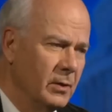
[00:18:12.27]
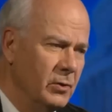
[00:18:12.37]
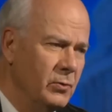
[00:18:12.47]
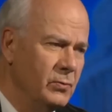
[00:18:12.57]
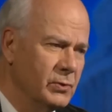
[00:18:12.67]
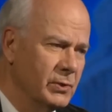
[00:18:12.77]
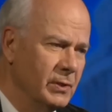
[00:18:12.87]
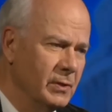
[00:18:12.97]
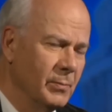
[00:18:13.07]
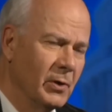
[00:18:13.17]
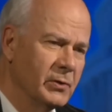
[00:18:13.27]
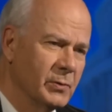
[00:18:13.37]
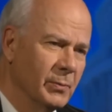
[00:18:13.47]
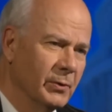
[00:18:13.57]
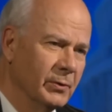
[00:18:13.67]
Can you see the
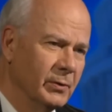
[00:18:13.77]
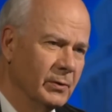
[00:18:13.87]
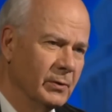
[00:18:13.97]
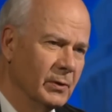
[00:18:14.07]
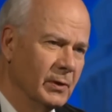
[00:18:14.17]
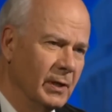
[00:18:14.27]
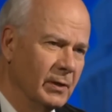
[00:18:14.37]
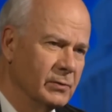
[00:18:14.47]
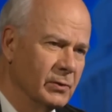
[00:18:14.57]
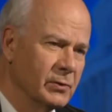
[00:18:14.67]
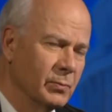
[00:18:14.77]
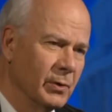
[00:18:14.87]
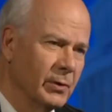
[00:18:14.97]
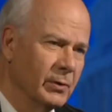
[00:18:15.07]
possibility that the day exists